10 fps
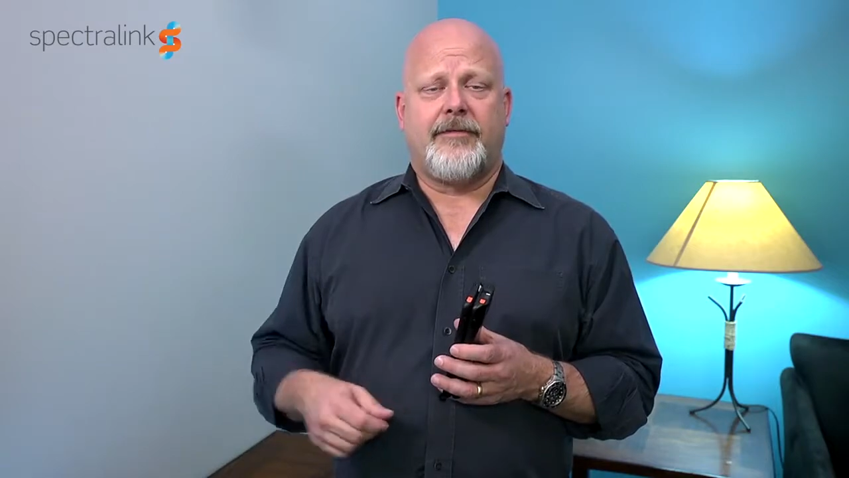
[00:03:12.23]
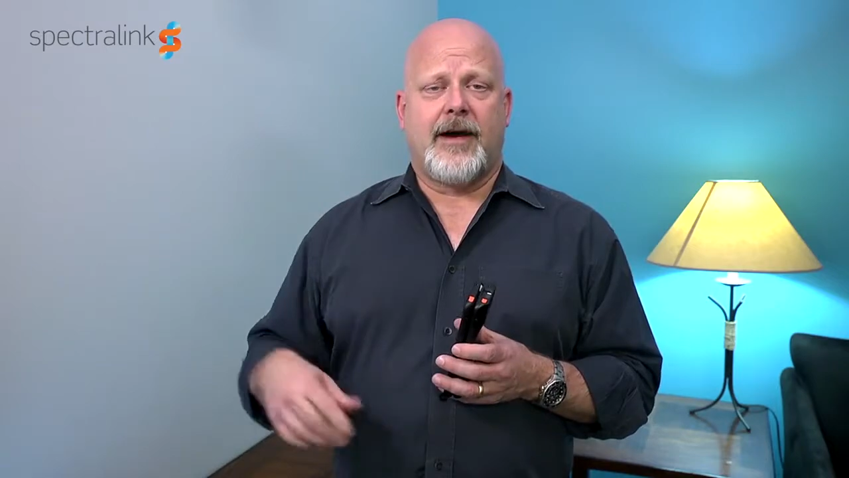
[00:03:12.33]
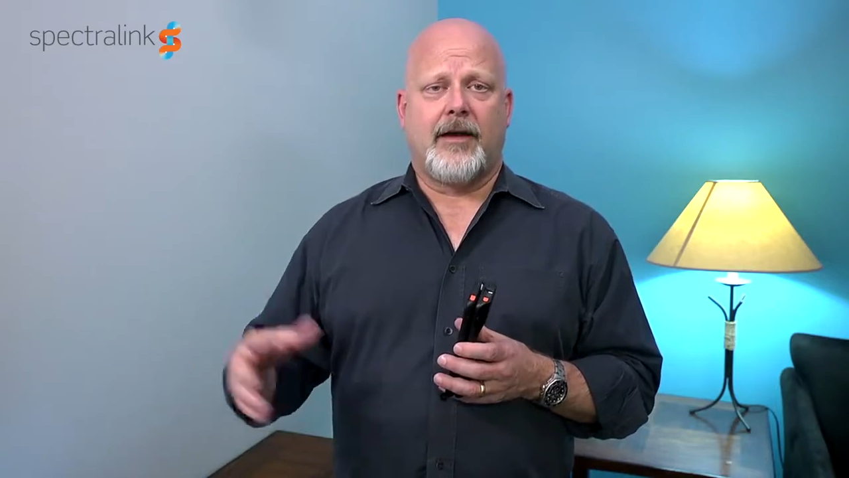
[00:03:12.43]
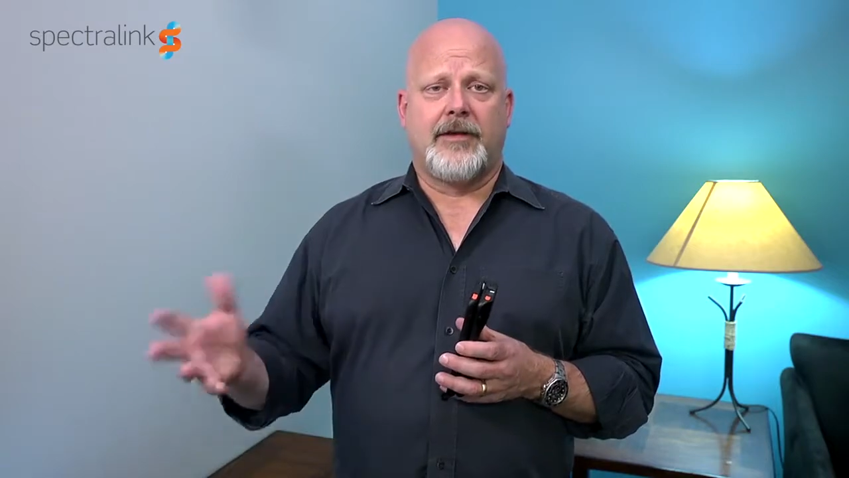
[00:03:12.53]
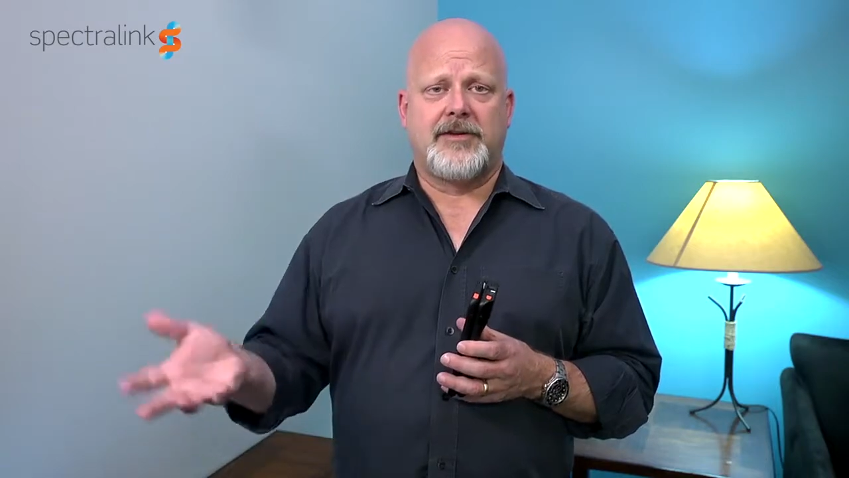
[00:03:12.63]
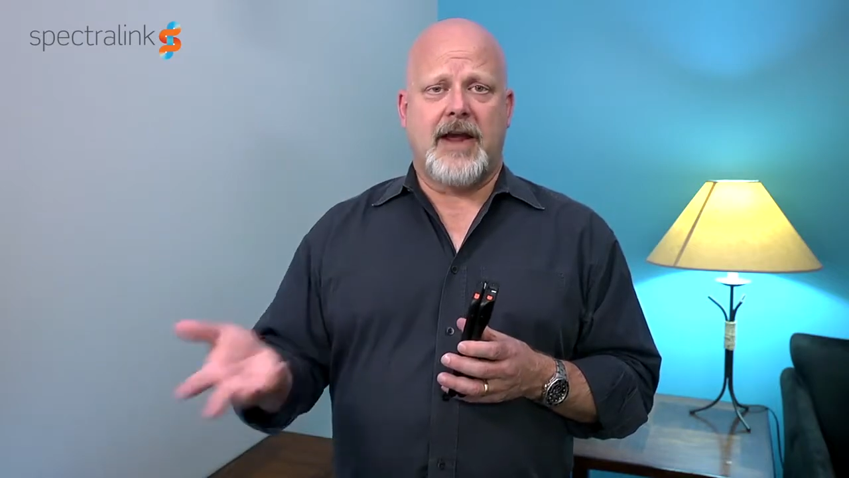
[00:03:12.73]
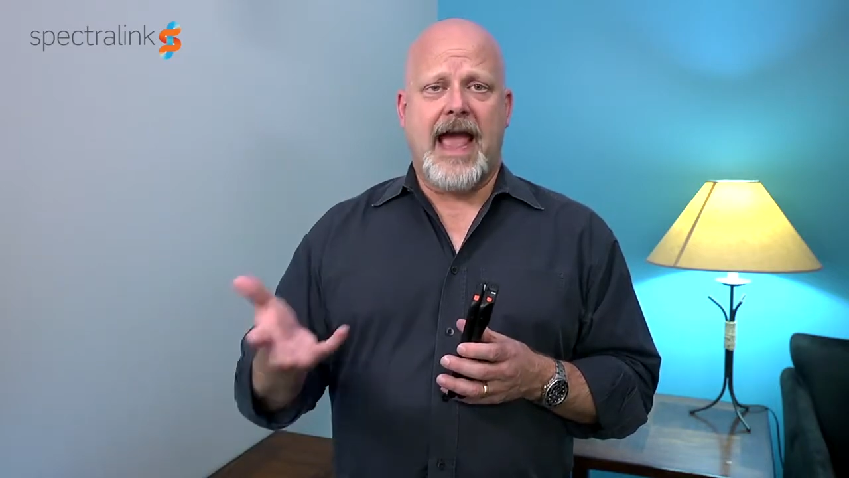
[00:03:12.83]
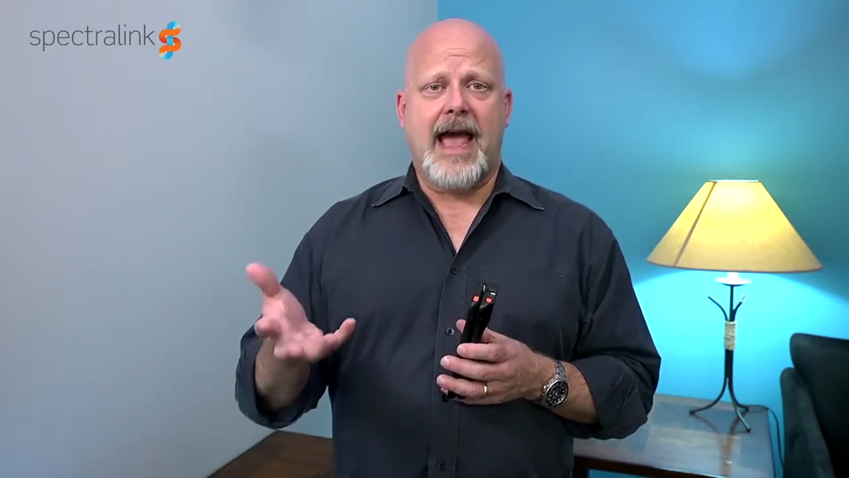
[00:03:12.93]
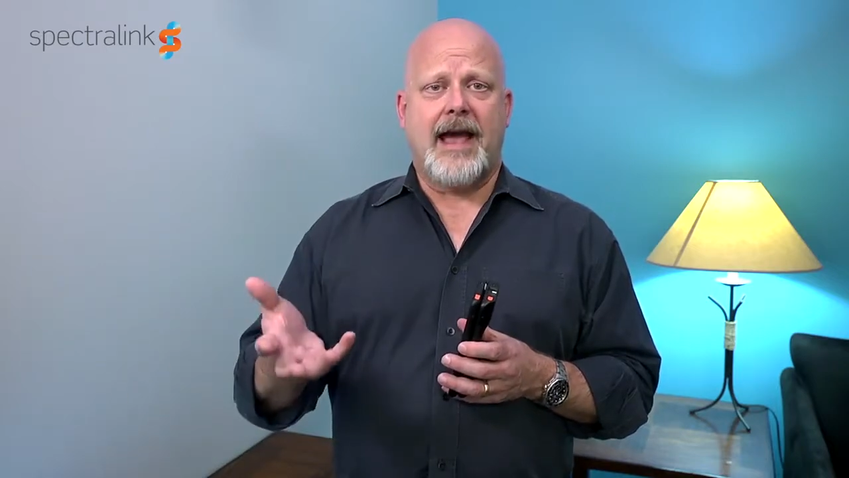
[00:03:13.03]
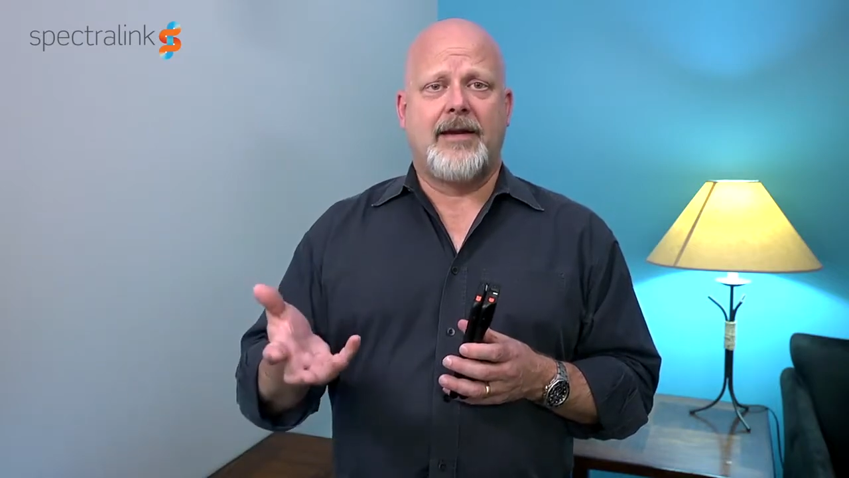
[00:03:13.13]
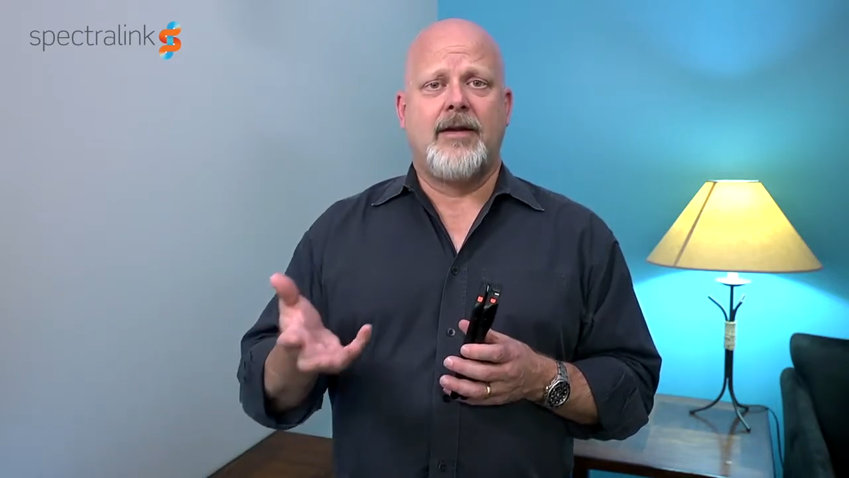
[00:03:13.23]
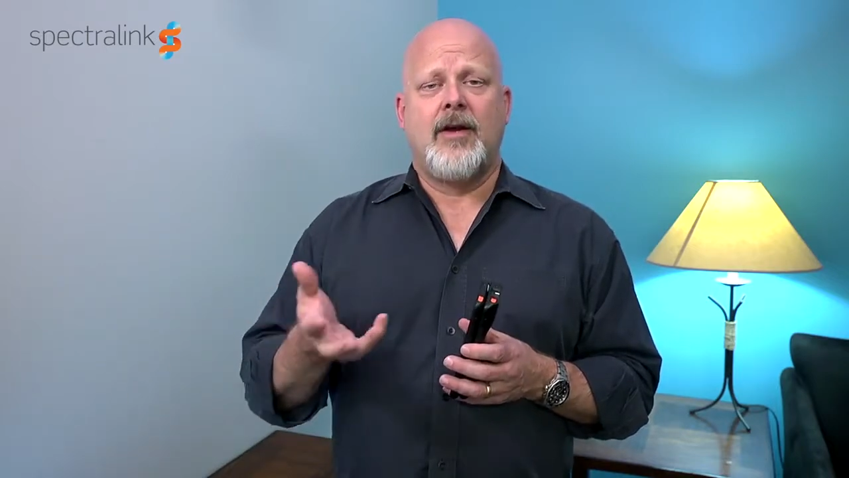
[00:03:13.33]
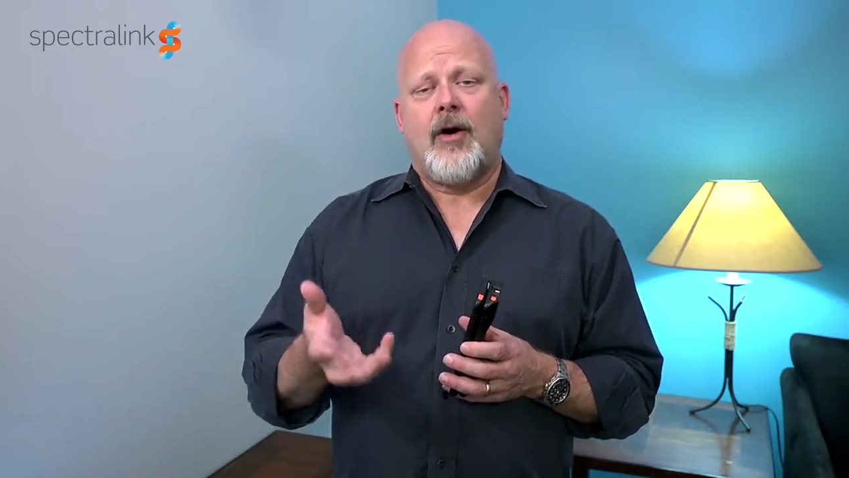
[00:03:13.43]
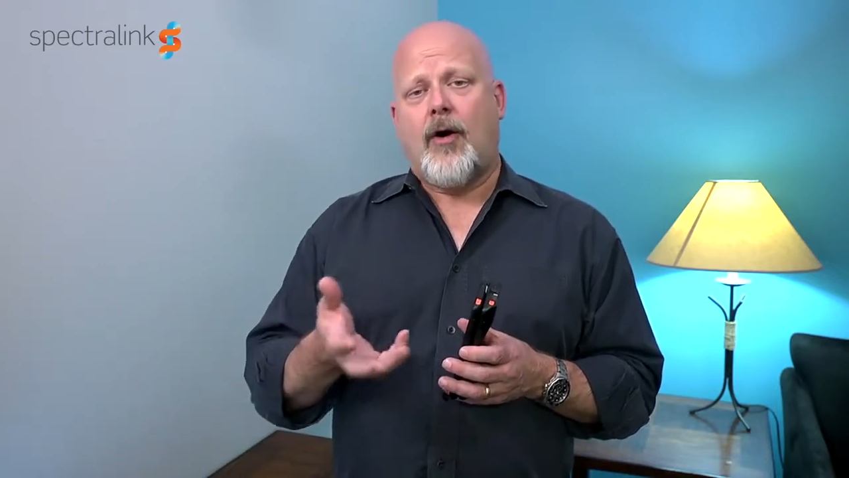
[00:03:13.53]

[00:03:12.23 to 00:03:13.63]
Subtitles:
file that you had